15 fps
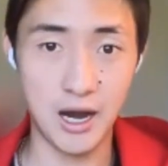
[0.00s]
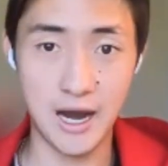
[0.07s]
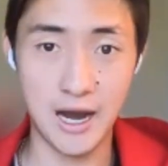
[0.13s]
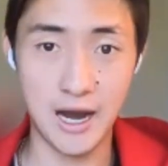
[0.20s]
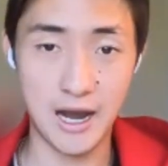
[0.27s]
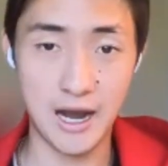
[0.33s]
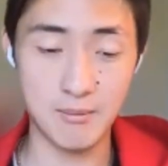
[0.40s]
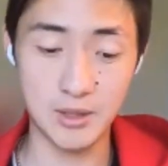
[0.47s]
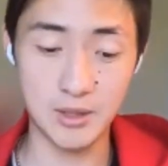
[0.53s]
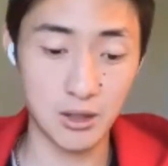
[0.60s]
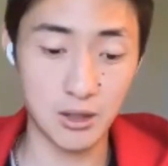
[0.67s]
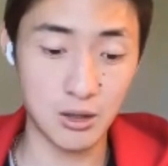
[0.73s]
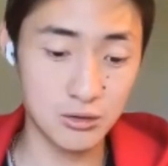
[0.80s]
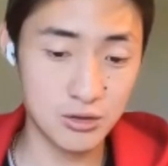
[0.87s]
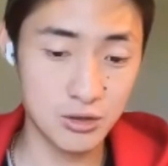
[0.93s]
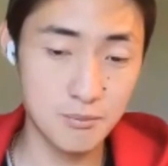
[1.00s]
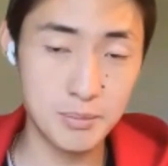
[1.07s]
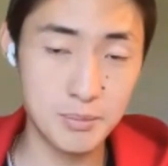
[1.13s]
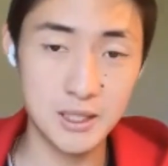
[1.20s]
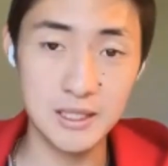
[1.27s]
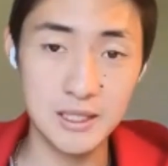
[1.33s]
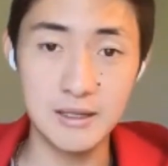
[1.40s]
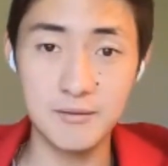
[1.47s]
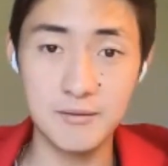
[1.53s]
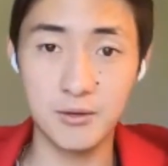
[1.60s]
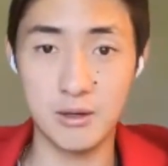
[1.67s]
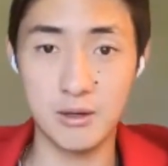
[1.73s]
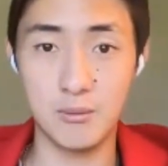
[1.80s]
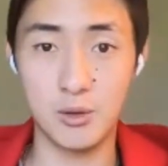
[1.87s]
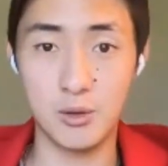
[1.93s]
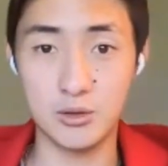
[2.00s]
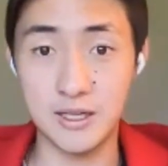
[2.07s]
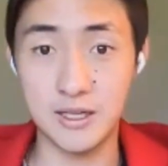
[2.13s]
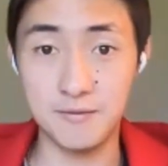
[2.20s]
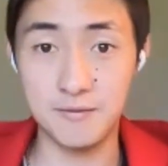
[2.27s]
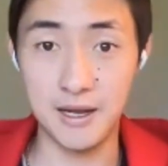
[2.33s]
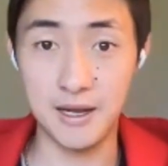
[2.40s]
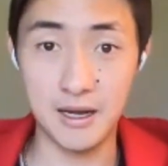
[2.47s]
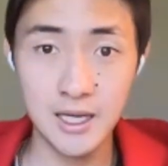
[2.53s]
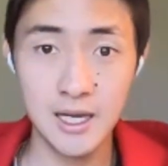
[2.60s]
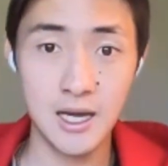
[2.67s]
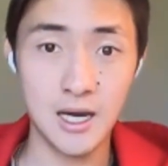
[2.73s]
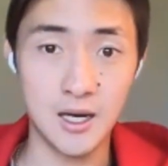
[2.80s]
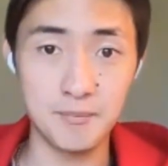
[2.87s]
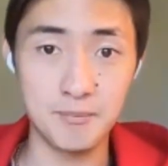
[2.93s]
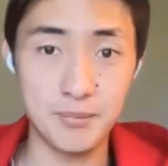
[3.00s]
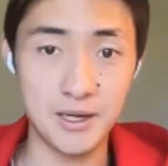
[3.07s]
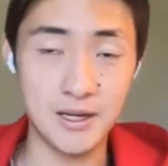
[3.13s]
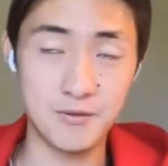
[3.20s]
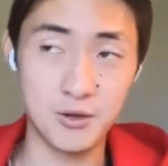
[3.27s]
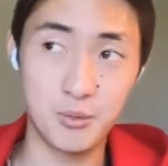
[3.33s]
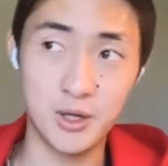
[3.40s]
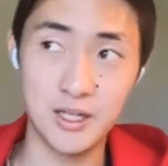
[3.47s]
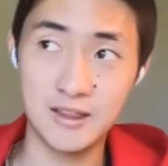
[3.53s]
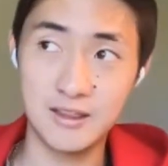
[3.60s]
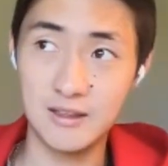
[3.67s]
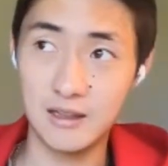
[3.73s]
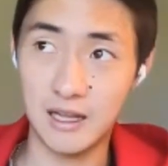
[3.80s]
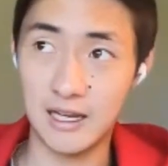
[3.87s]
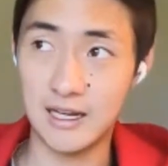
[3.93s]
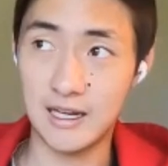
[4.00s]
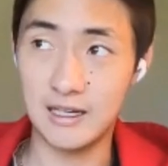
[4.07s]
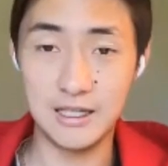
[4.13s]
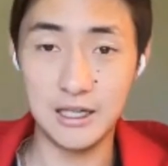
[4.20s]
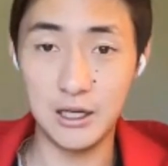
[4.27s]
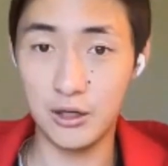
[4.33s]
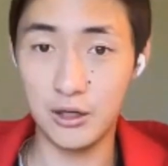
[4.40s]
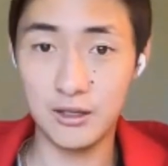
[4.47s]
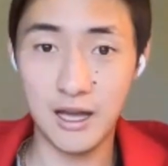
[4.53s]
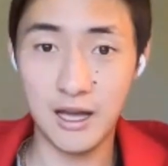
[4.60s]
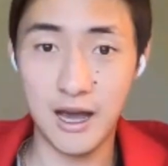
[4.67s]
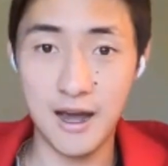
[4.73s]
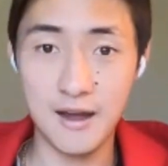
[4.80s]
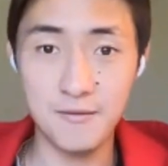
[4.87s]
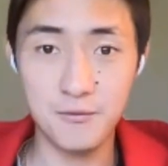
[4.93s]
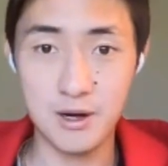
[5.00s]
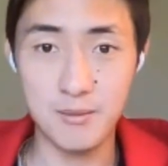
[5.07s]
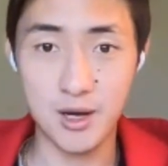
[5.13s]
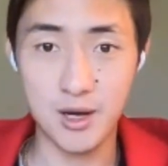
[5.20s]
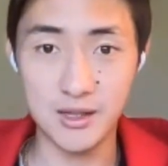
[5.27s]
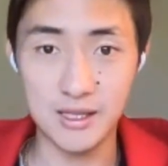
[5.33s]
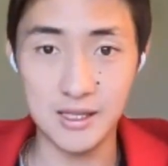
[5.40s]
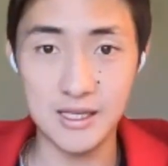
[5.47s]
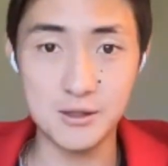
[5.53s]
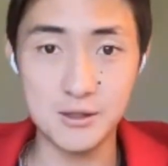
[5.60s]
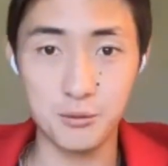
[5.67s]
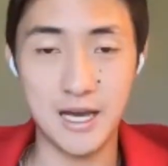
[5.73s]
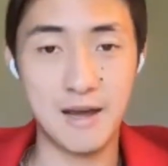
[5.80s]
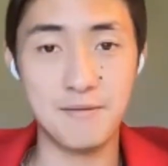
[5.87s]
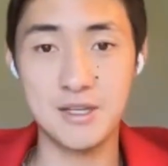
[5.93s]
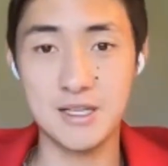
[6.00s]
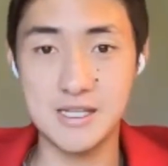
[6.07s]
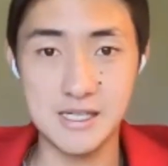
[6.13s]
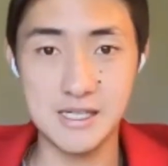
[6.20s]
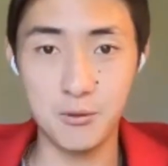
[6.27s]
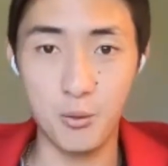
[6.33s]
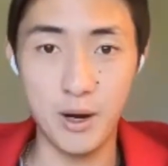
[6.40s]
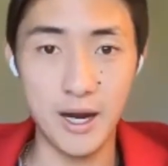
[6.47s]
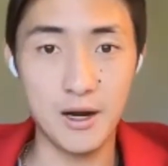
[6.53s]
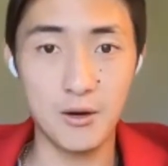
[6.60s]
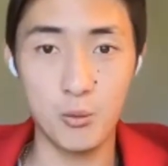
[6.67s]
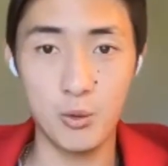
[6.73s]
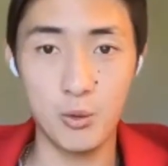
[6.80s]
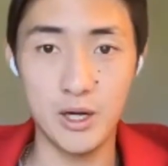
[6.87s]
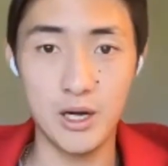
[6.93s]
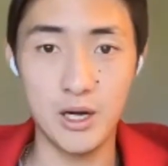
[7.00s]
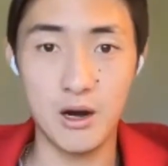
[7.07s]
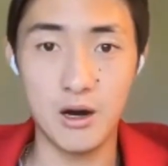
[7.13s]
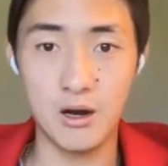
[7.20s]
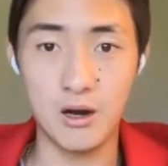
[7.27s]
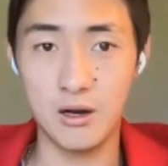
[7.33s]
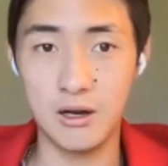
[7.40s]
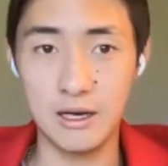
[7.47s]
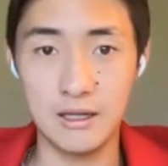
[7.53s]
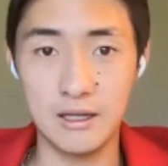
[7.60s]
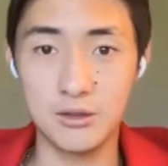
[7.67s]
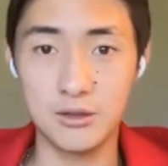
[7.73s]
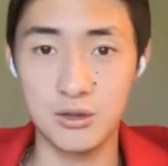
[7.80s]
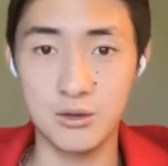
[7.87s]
I'm a long-term believer in multifamily, but if you put a year time frame on this, we'd have to see where we are in terms of